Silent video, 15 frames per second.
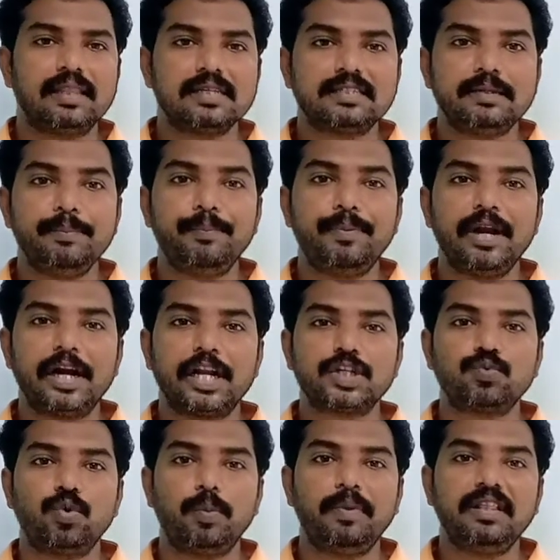the simple
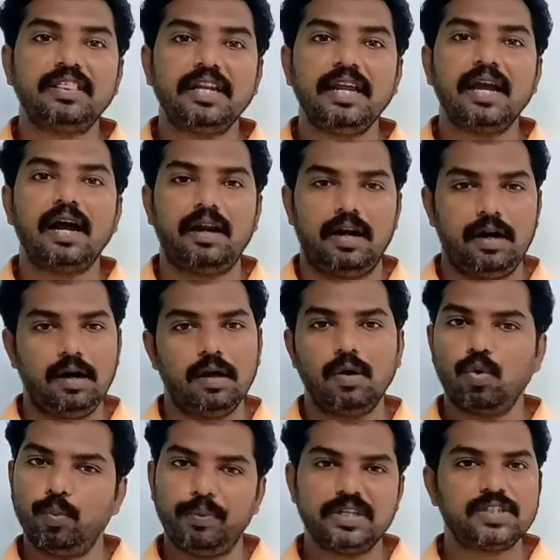interest would be
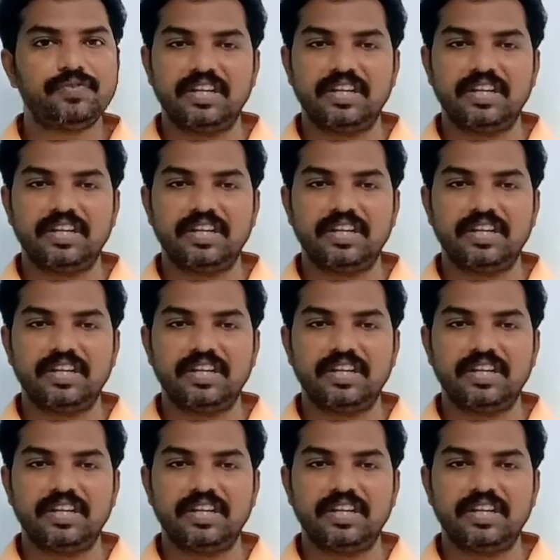300 rupees